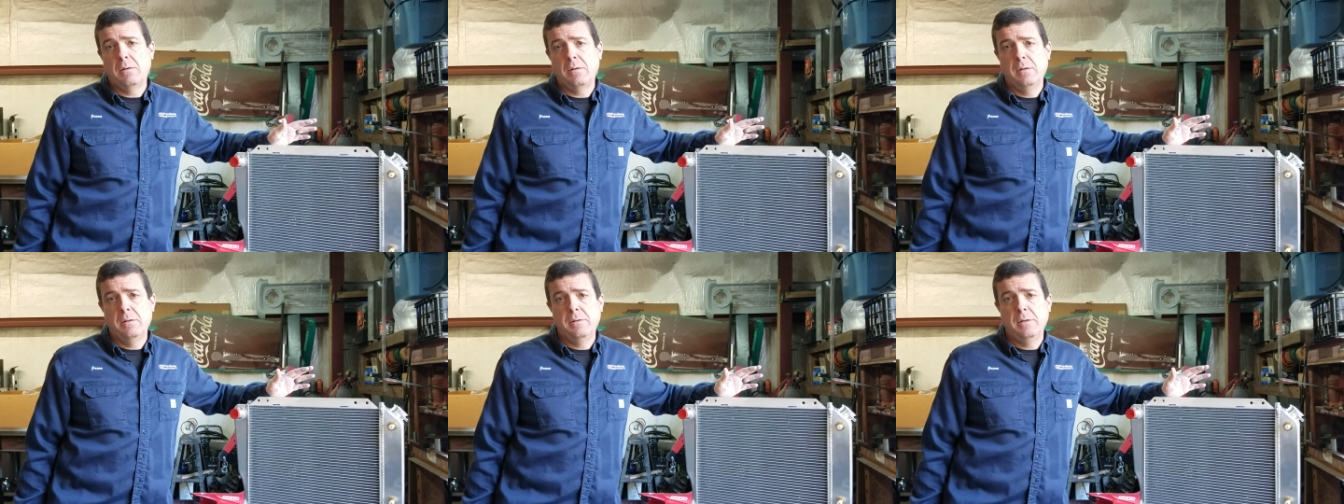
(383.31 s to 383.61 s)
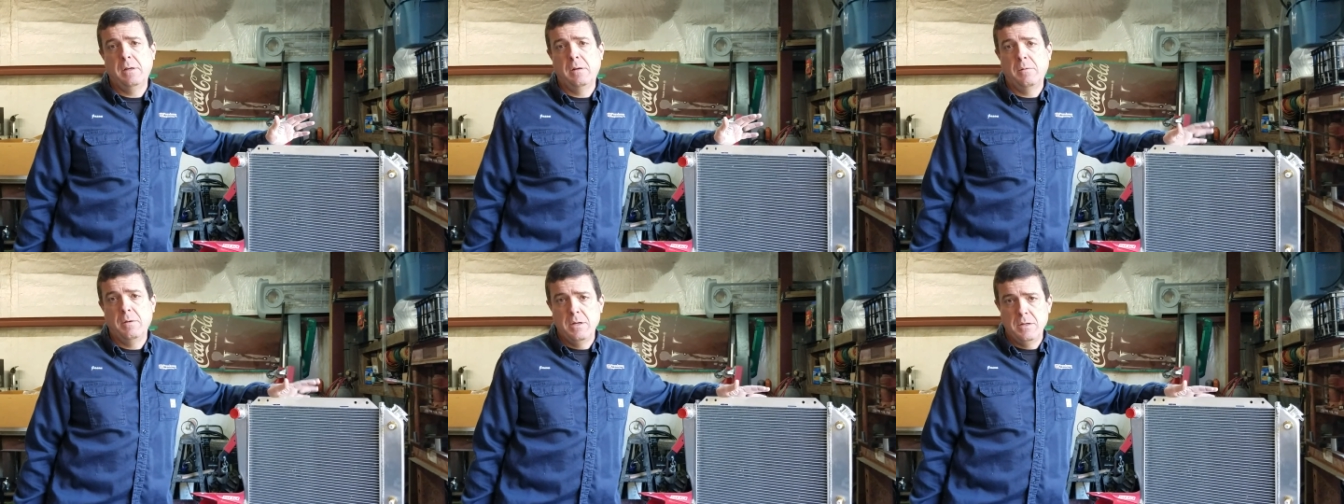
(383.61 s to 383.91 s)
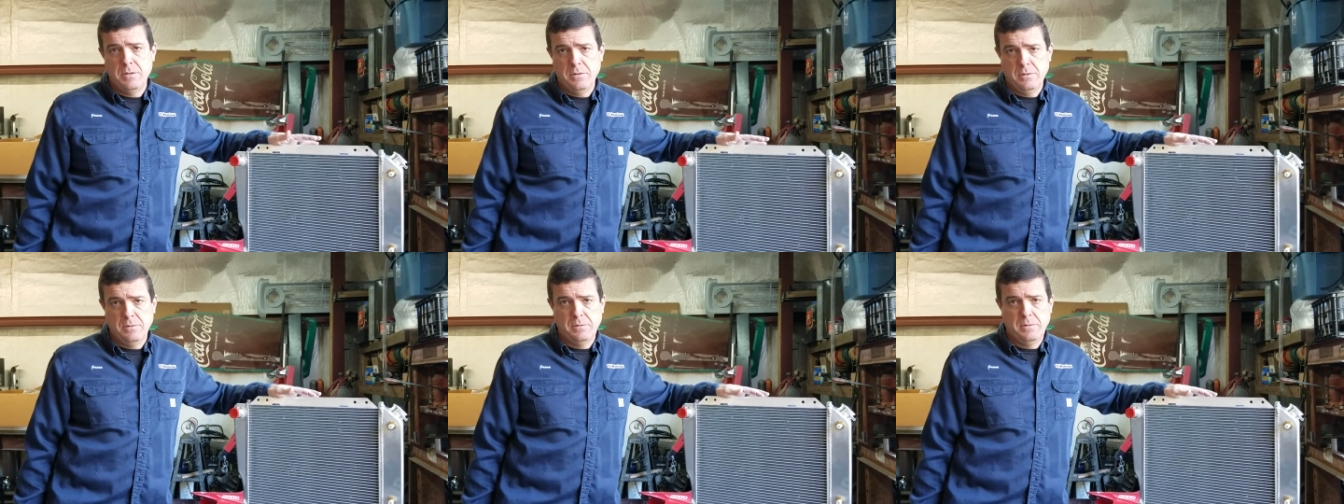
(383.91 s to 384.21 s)
in the
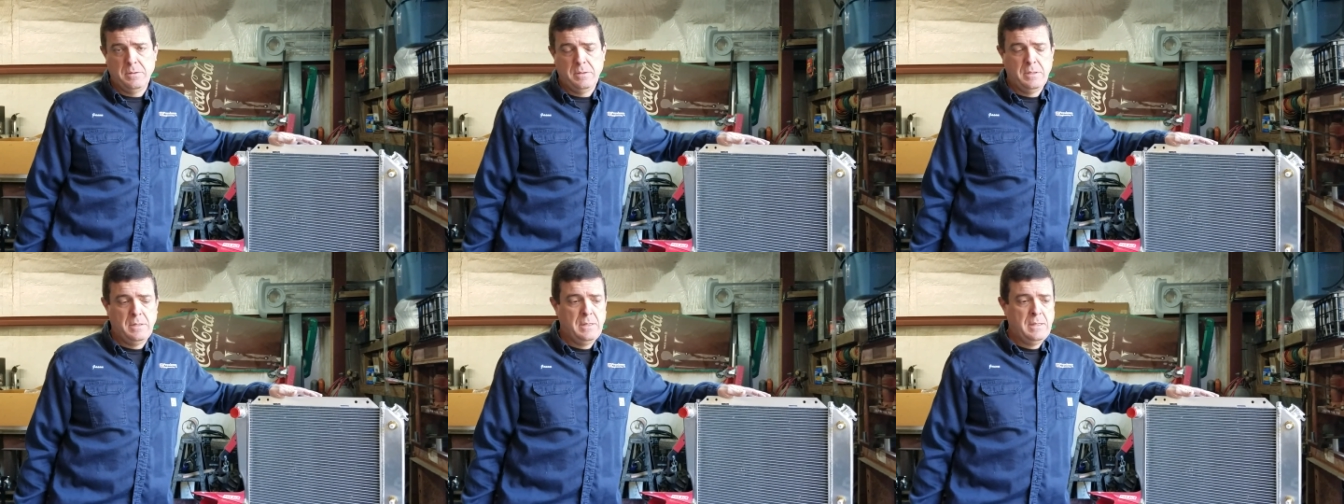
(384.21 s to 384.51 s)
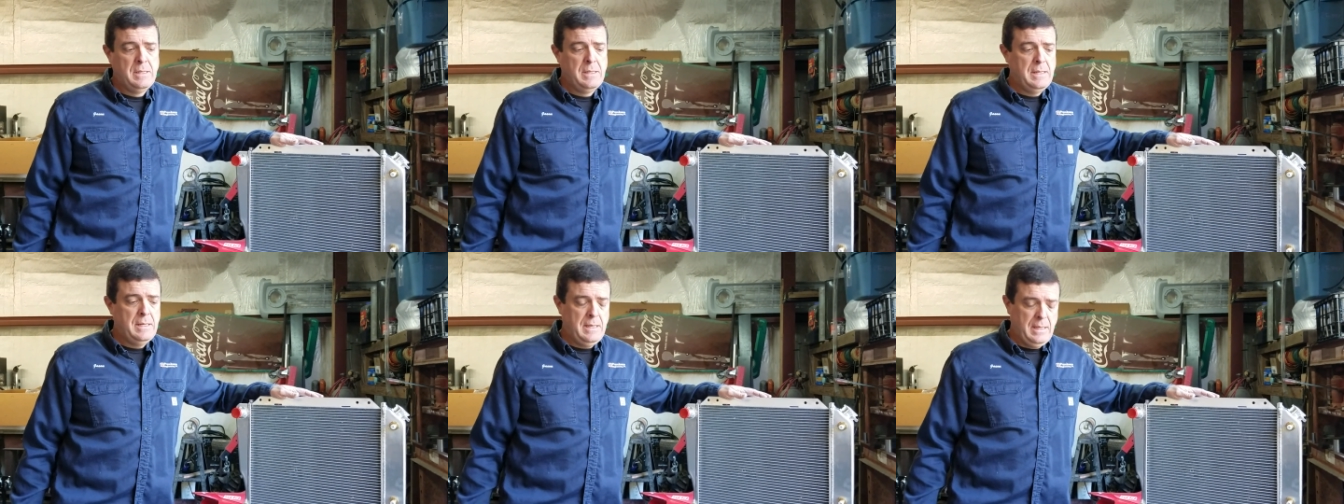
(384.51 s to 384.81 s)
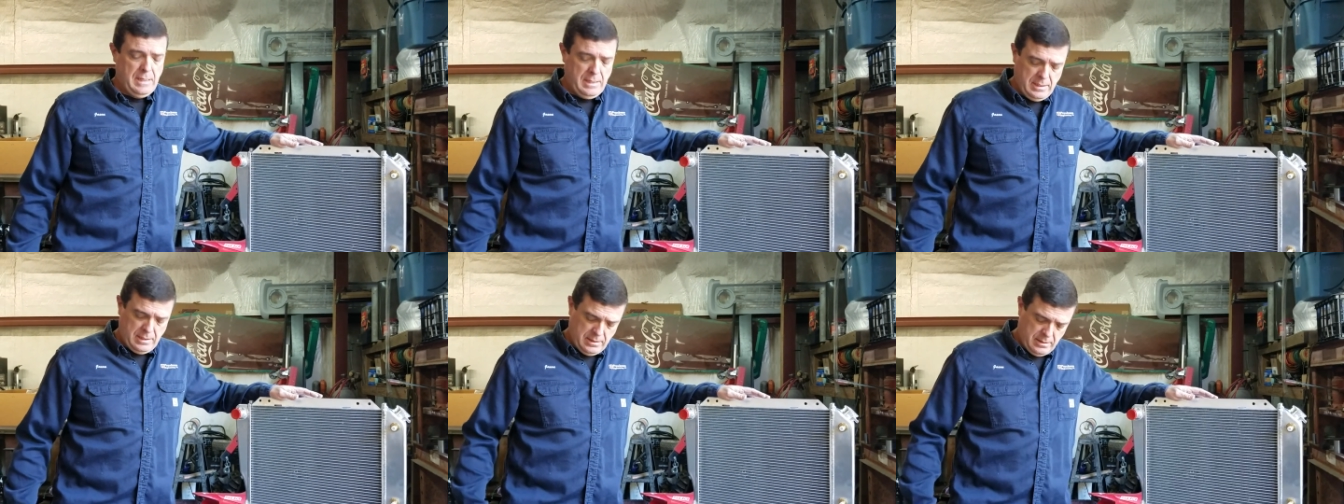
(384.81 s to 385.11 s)
original.
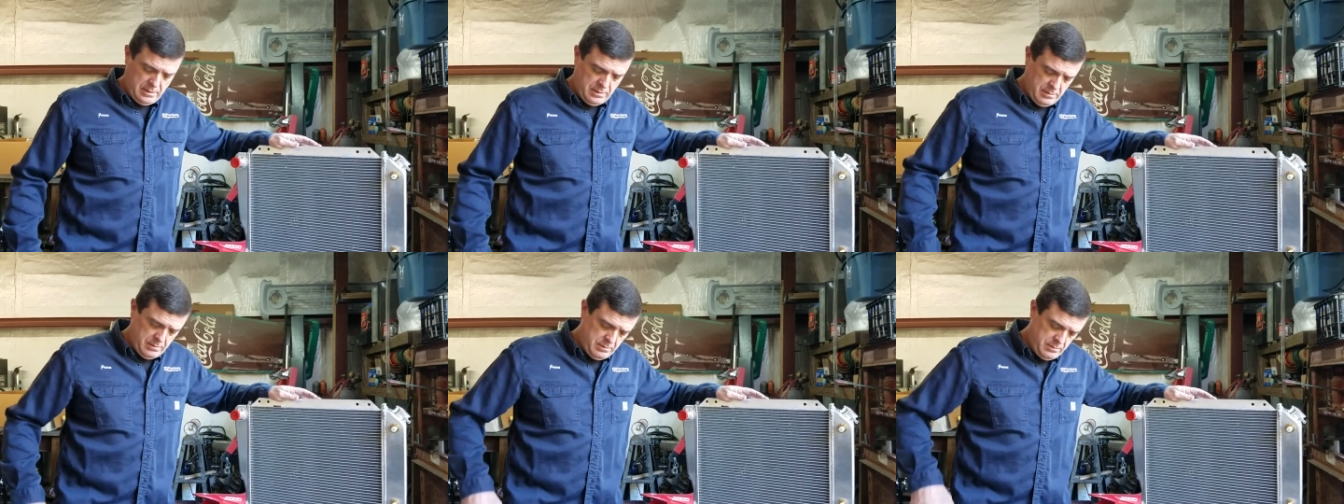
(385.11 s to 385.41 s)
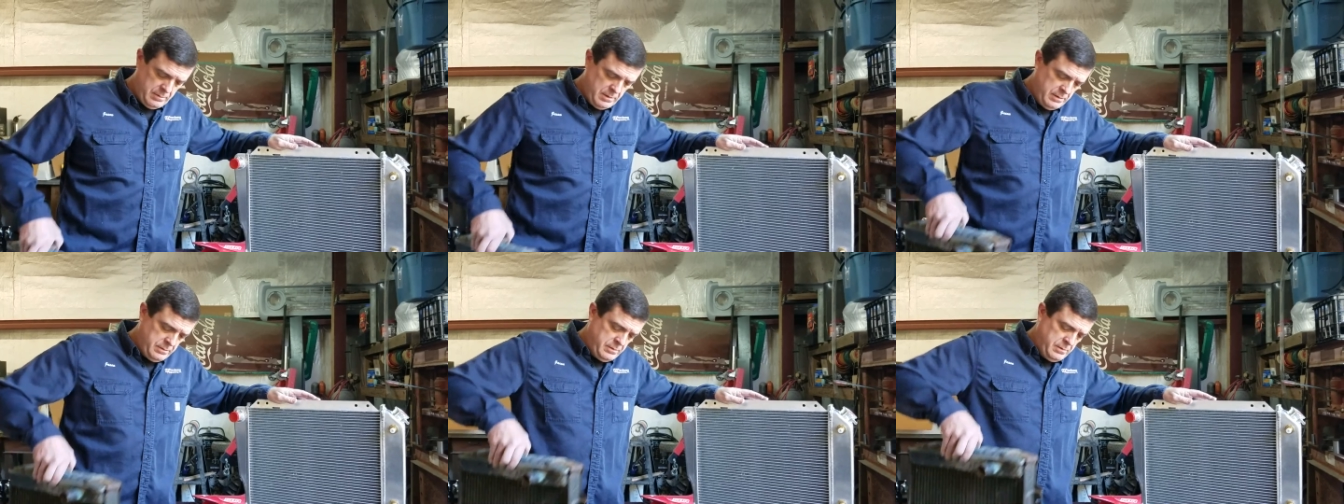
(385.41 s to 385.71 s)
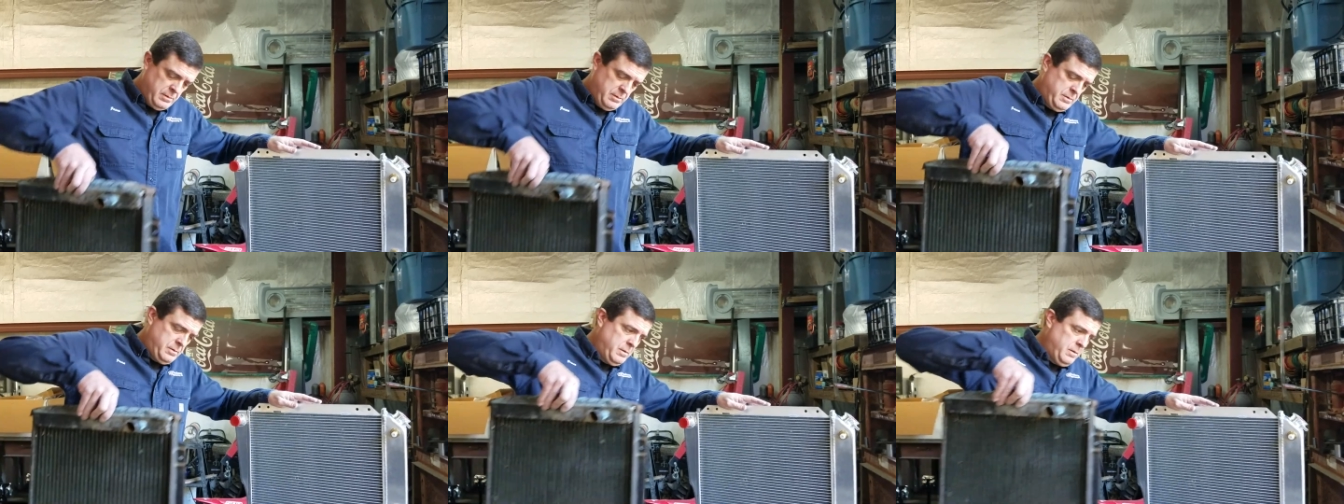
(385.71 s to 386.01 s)
And this
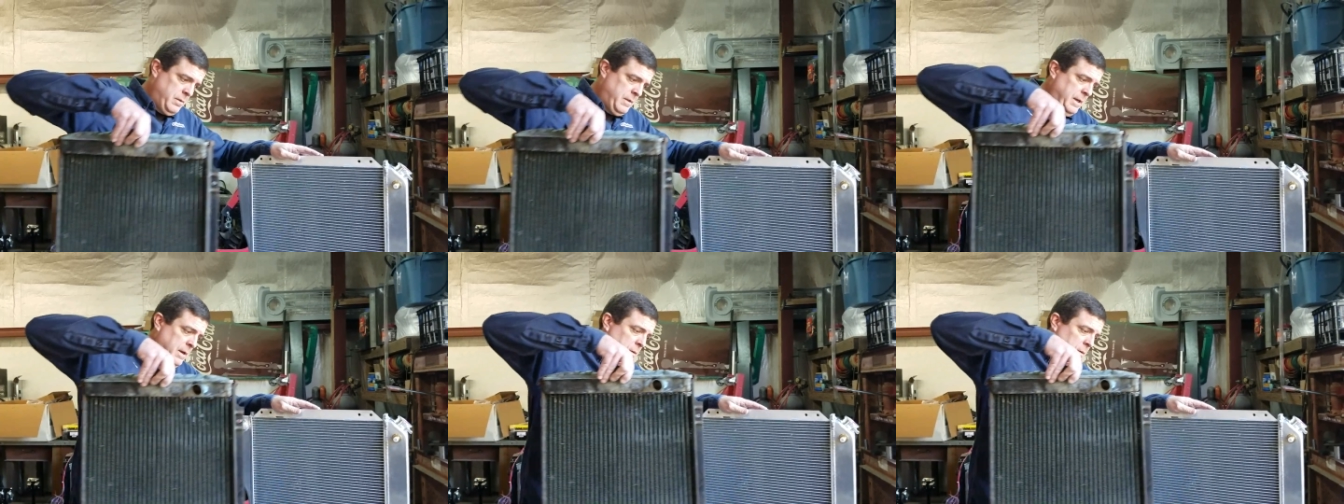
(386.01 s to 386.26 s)
is the